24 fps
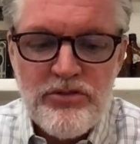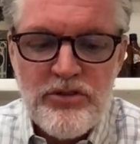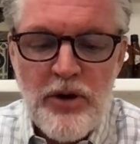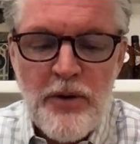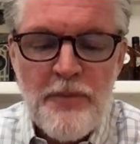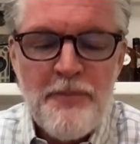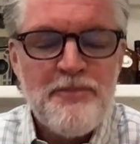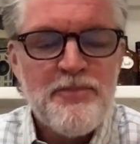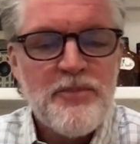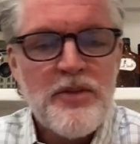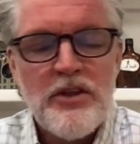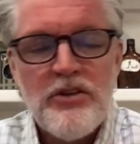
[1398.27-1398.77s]

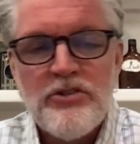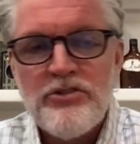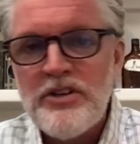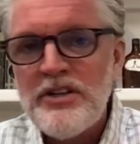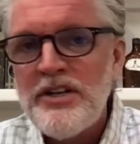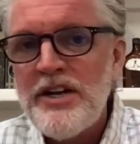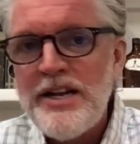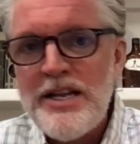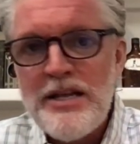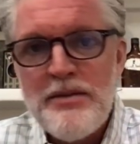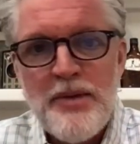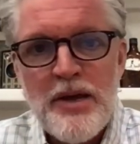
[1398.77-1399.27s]
So
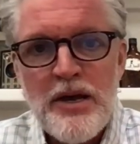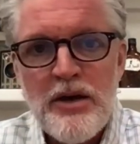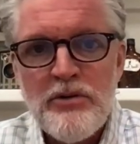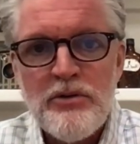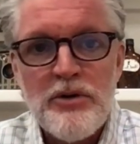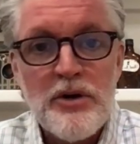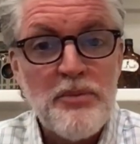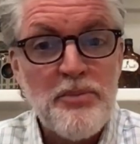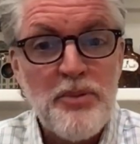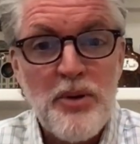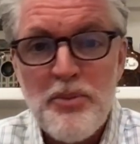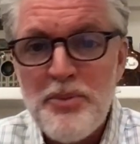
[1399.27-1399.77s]
send an
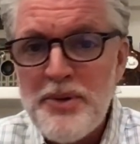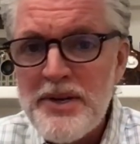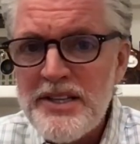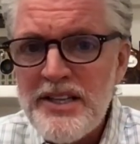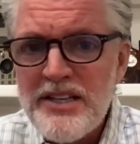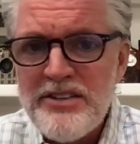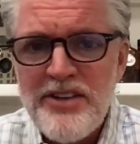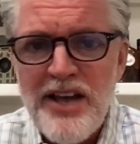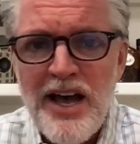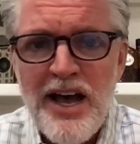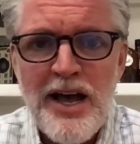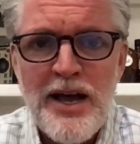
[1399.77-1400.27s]
email,
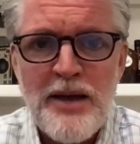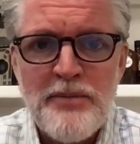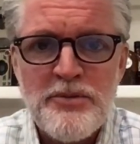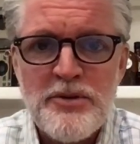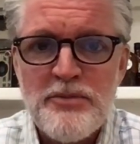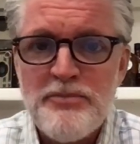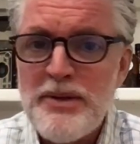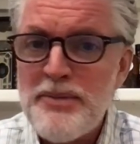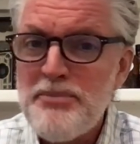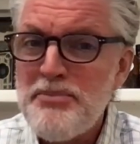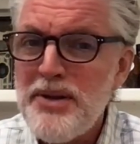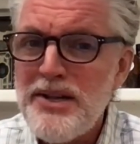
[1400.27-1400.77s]
appropriately
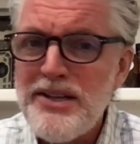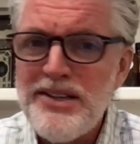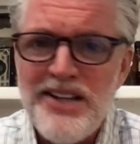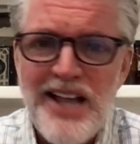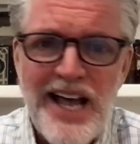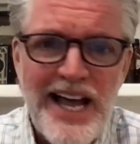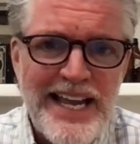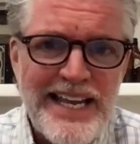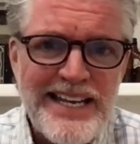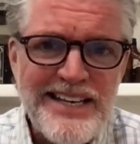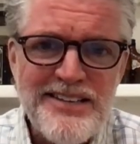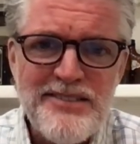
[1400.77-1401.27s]
timed, be
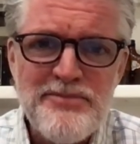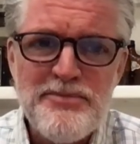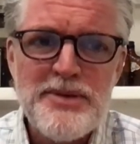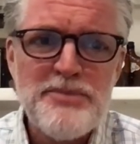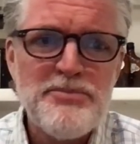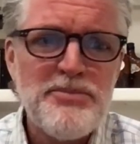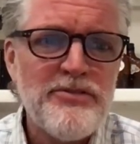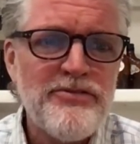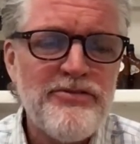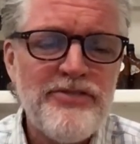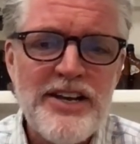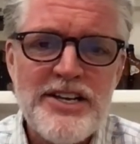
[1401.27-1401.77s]
polite, be
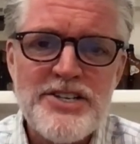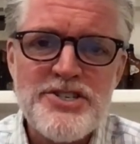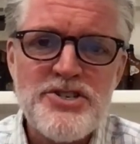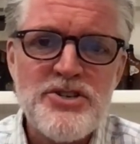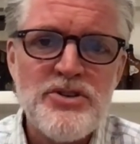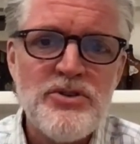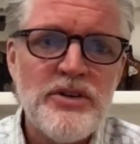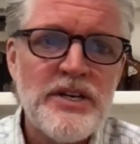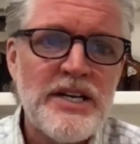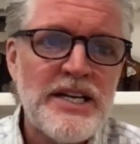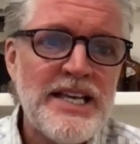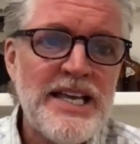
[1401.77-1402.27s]

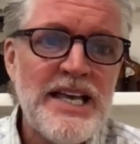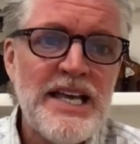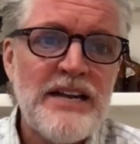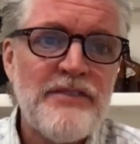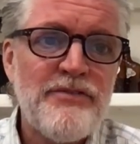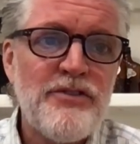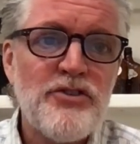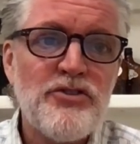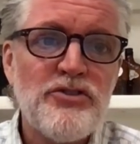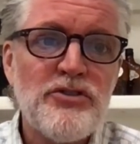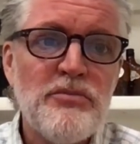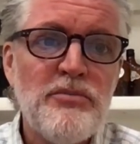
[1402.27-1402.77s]
professional. And again,
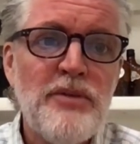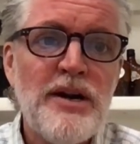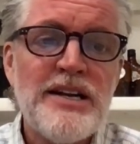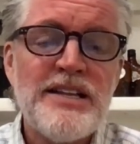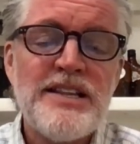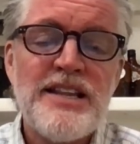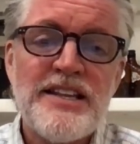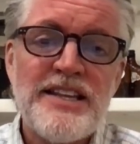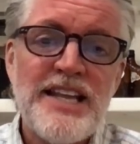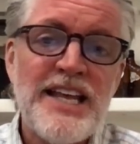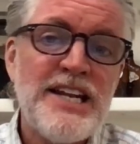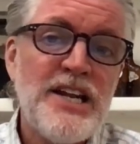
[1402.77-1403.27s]
if you're somebody
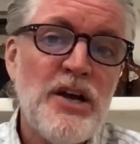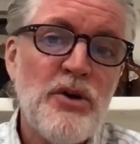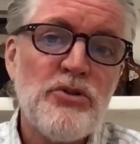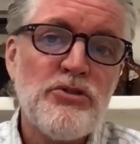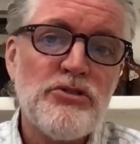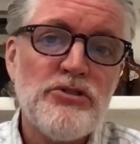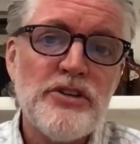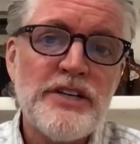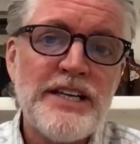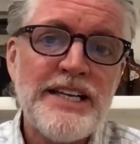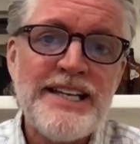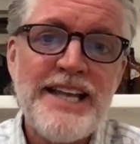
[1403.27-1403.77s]
that they know
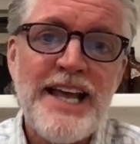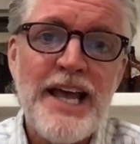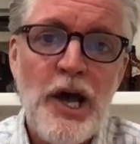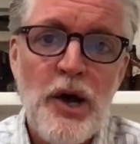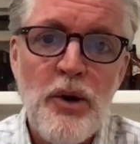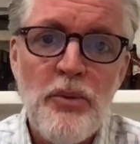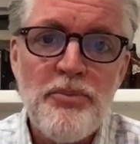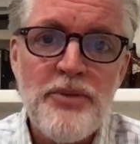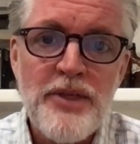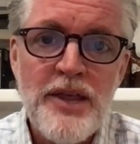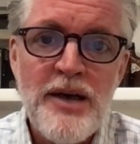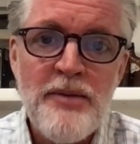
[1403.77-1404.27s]
is looking to
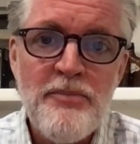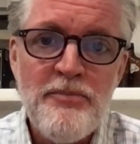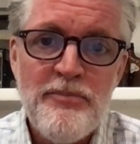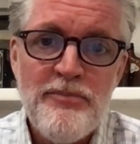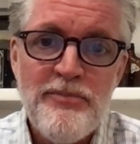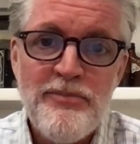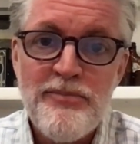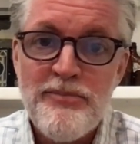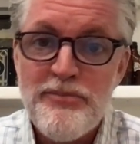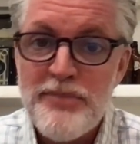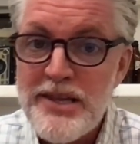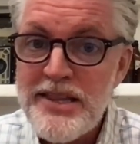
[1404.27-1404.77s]
help them,
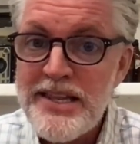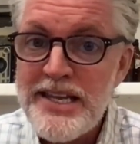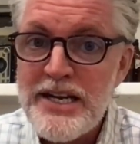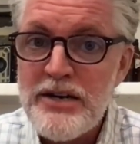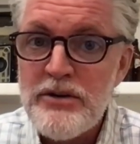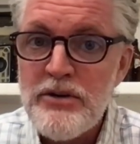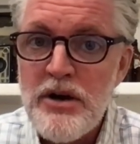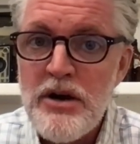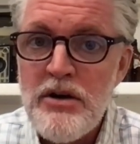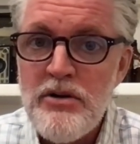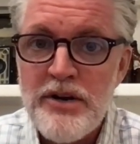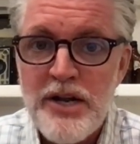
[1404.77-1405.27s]
be the
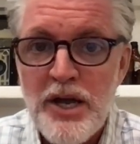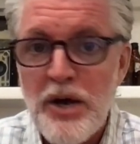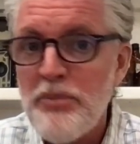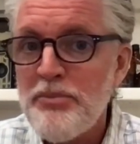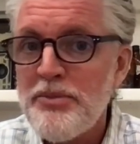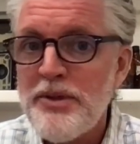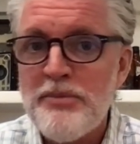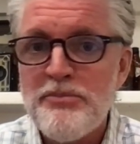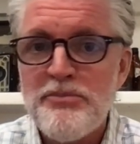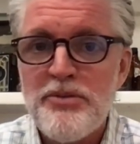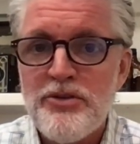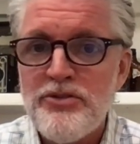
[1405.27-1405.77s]
hero and
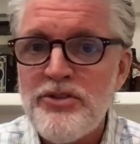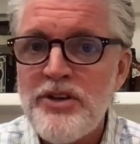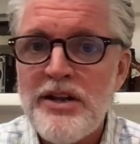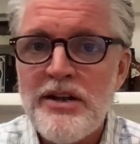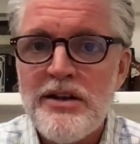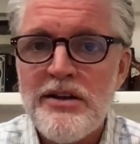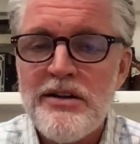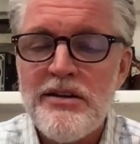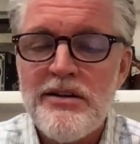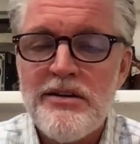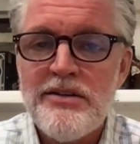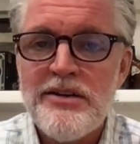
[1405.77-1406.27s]
help them
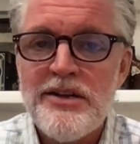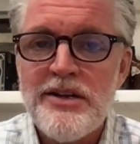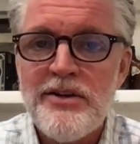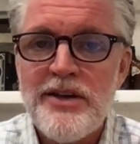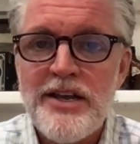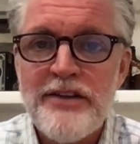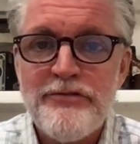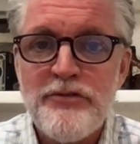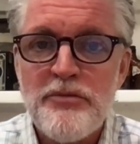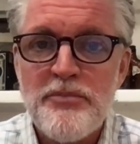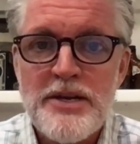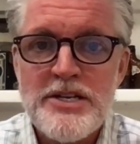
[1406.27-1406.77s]
present, you know,
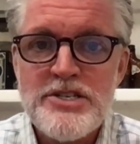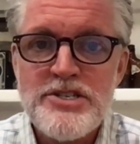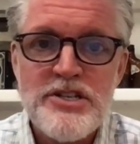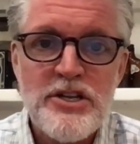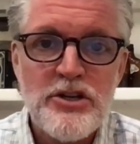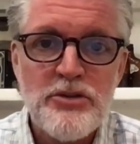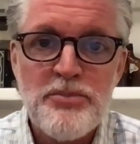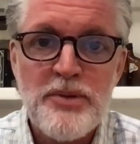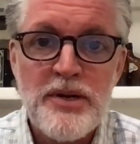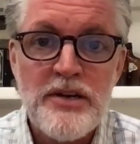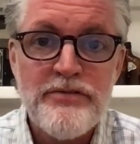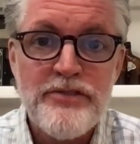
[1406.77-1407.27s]
information
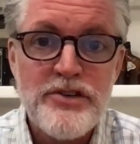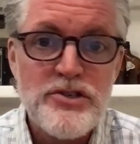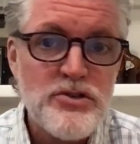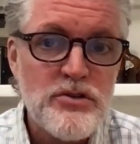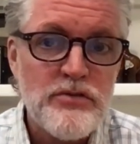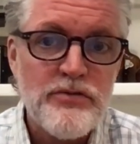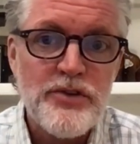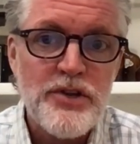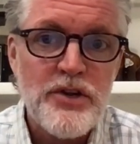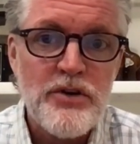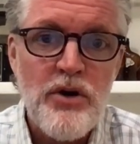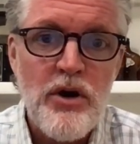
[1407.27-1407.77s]
that's
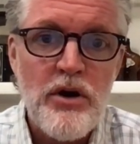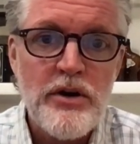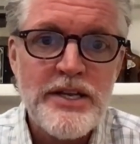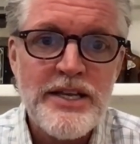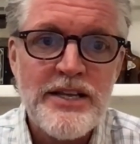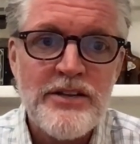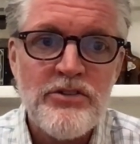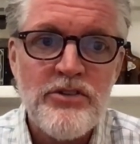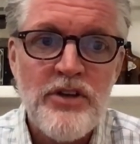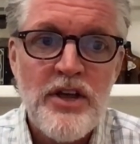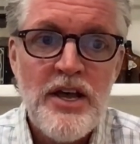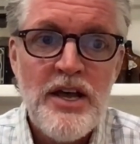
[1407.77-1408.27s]
beneficial for their
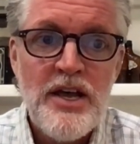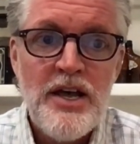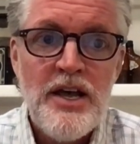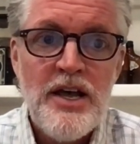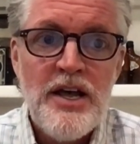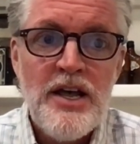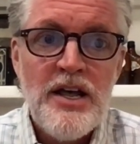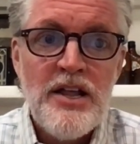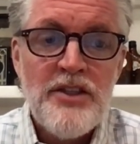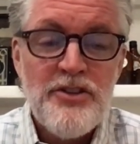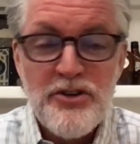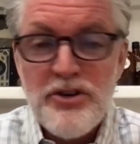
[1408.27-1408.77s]
audience,
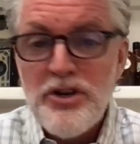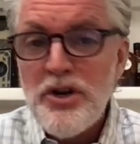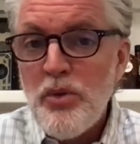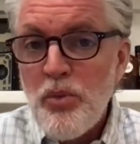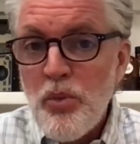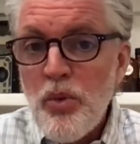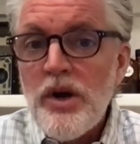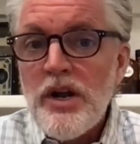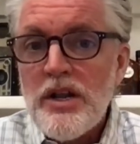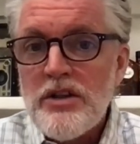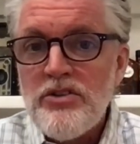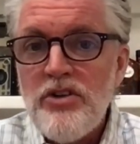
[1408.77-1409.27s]
they're going
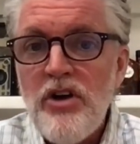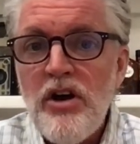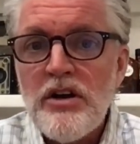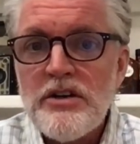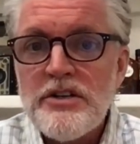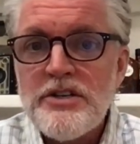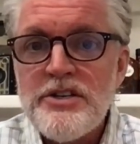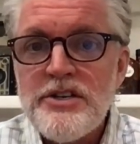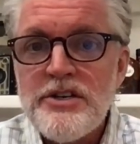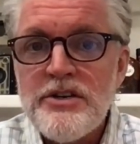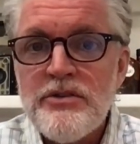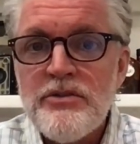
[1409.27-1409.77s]
to want to
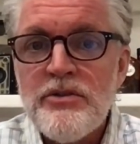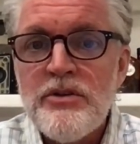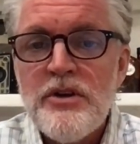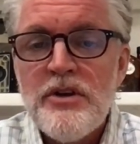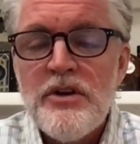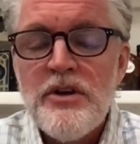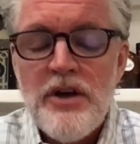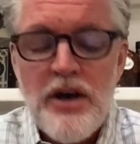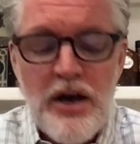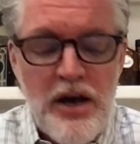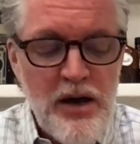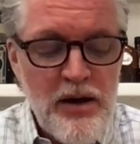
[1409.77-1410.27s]
talk to you
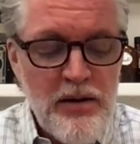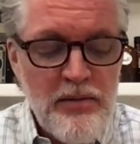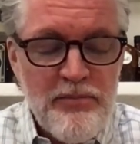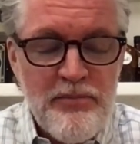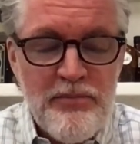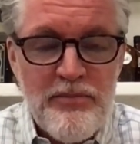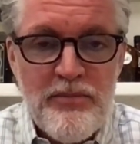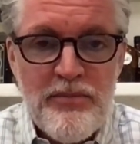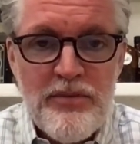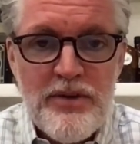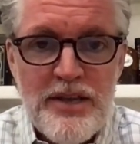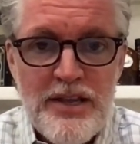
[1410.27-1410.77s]

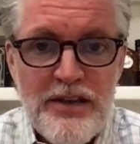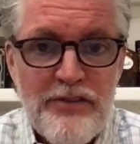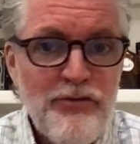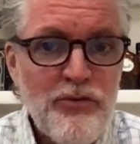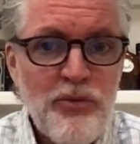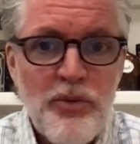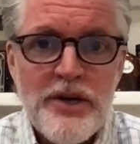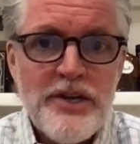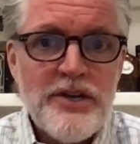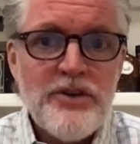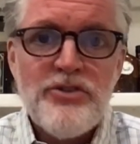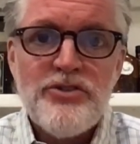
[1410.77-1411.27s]
if
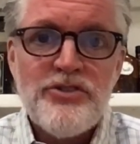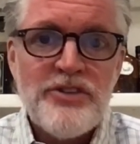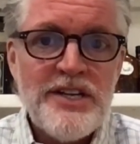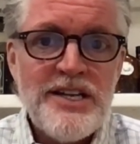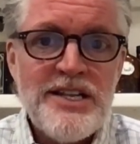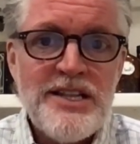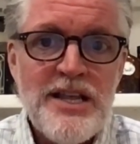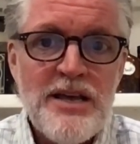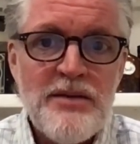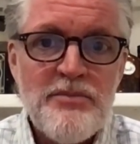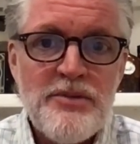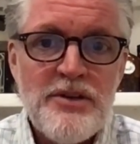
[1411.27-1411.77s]
what you're
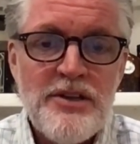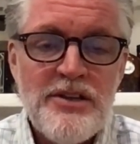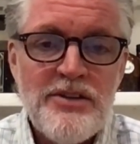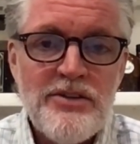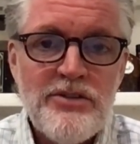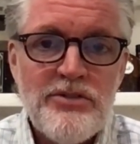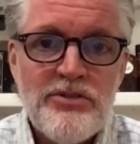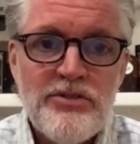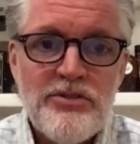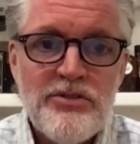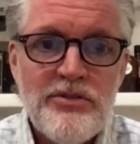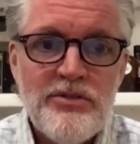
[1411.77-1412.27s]
sending them
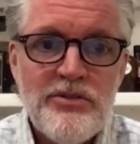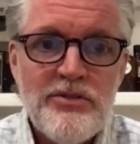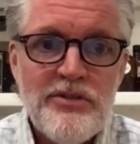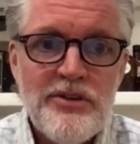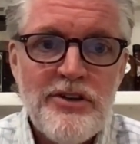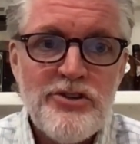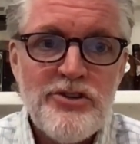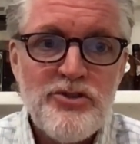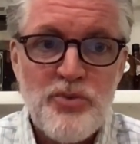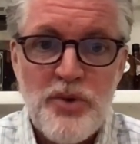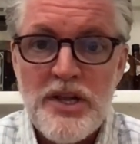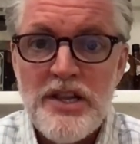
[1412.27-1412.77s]
is
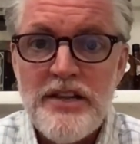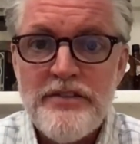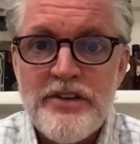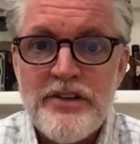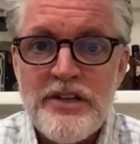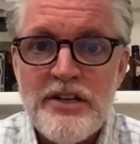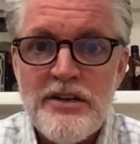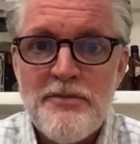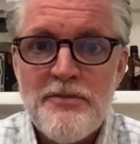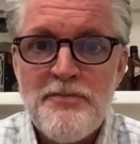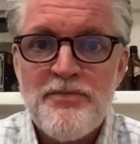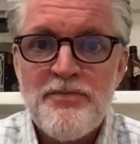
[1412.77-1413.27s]

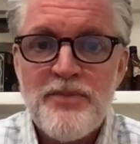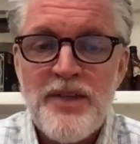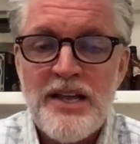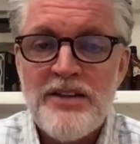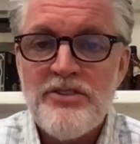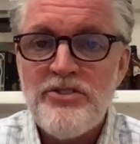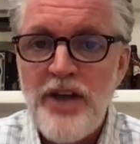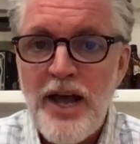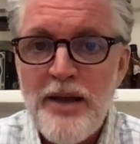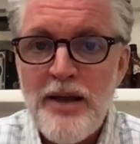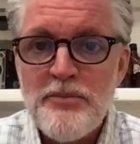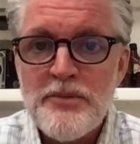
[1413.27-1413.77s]
relevant
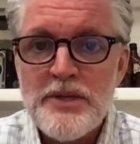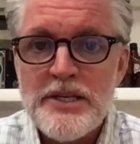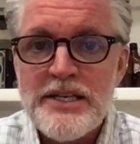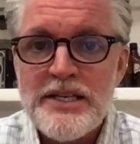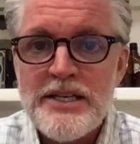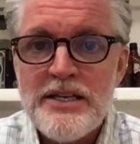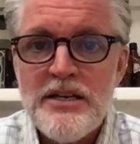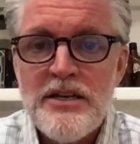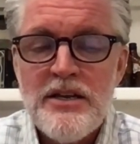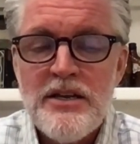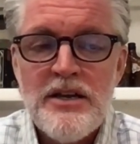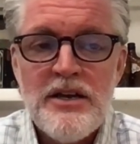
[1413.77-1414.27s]
and
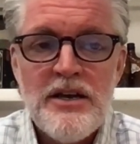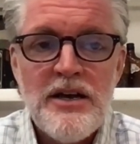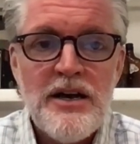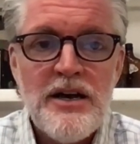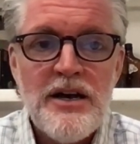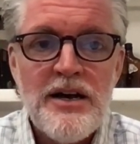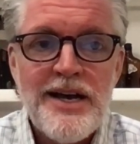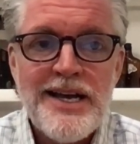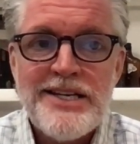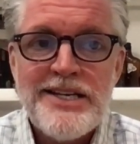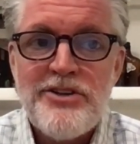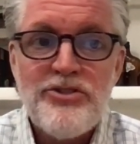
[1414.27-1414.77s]
timely,
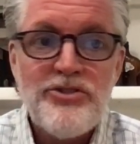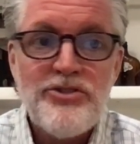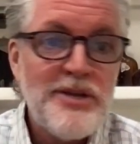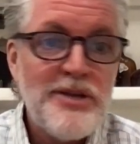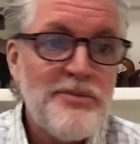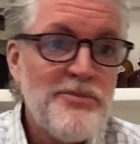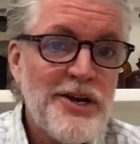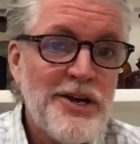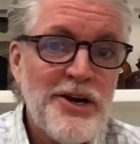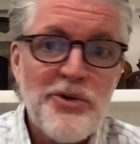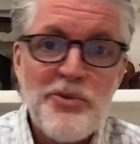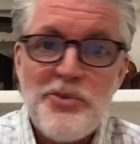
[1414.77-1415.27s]
and you
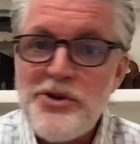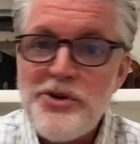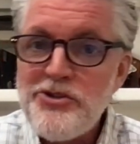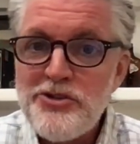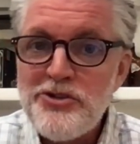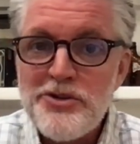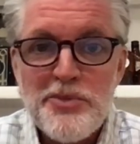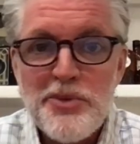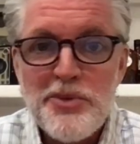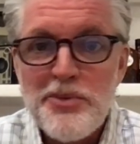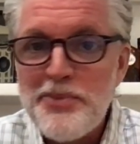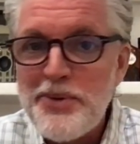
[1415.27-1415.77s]
seem like a
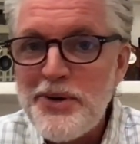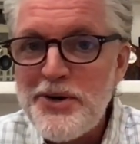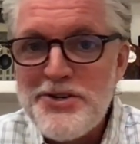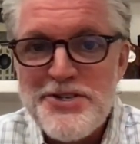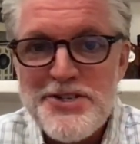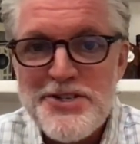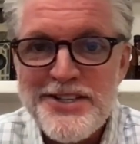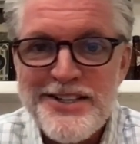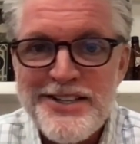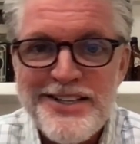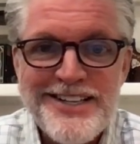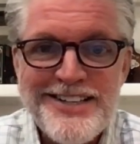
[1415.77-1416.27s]
reasonable
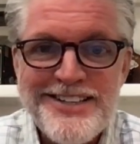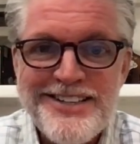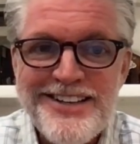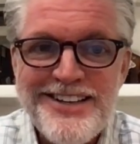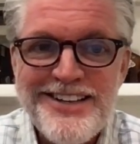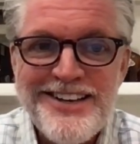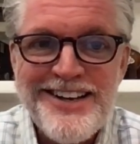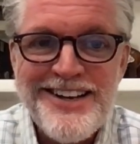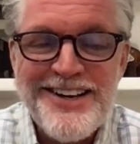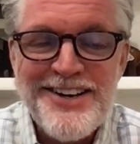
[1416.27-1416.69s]
person that